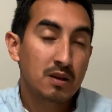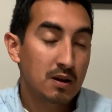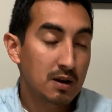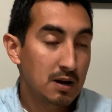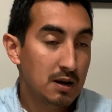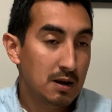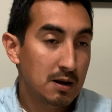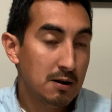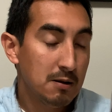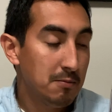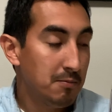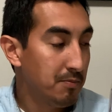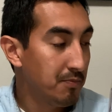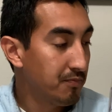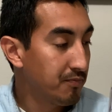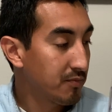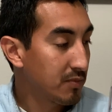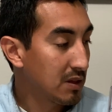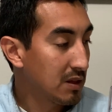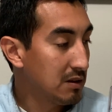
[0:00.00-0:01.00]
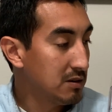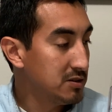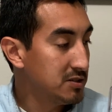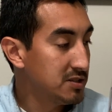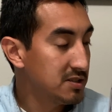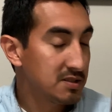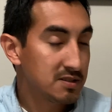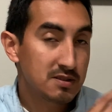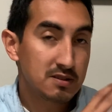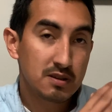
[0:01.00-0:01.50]
It
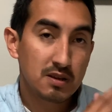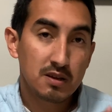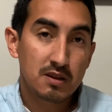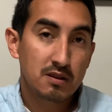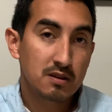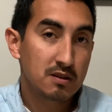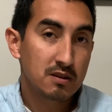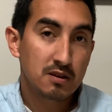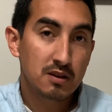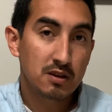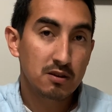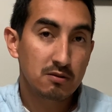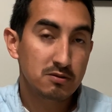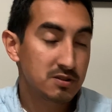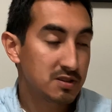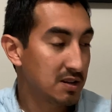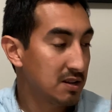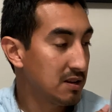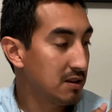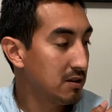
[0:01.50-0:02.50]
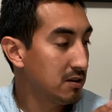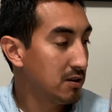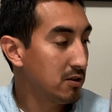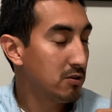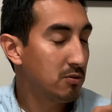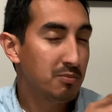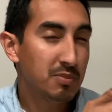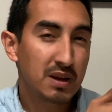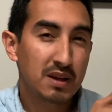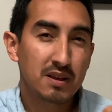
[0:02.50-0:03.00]
just, to a
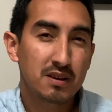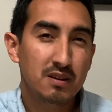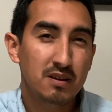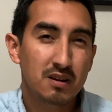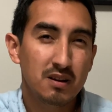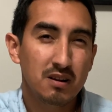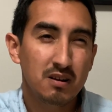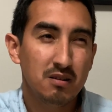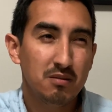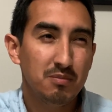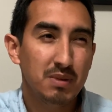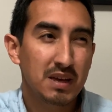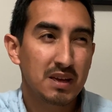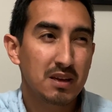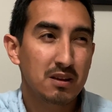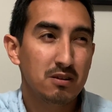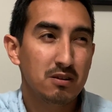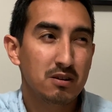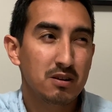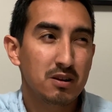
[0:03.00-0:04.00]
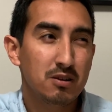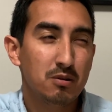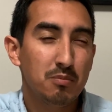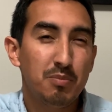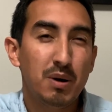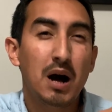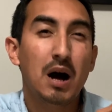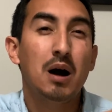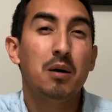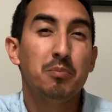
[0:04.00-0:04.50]
little bit make it look a little
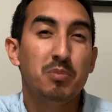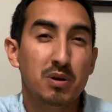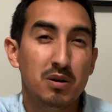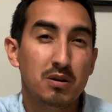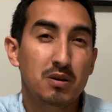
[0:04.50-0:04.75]
pop.